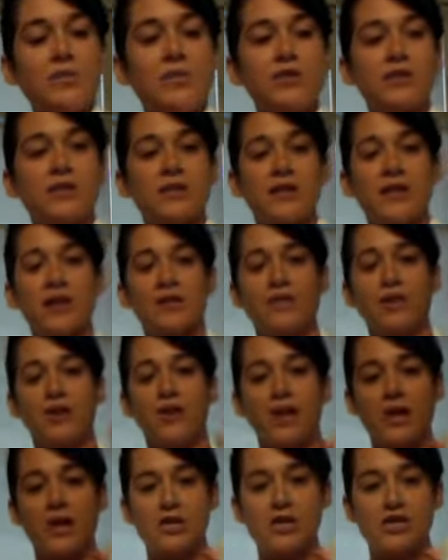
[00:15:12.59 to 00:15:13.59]
which is going to give it a
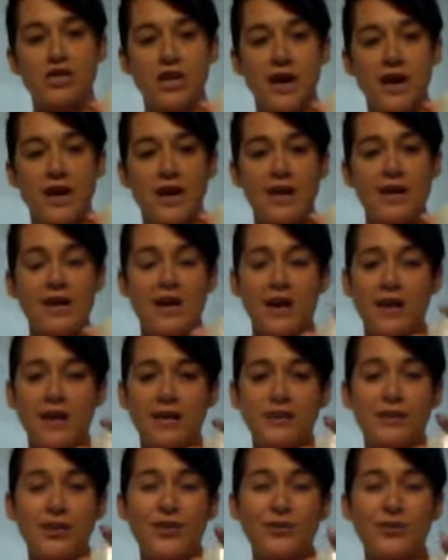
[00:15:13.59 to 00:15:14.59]
nice shine, and
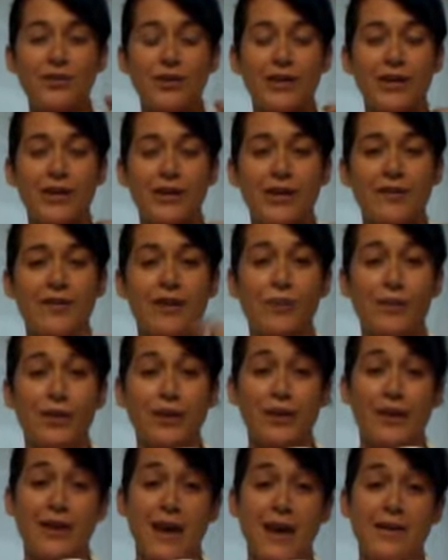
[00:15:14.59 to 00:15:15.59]
it's also going to give it a
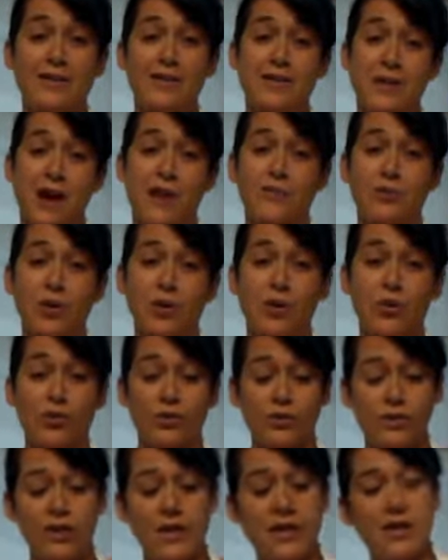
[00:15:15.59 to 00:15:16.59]
really nice soft hold.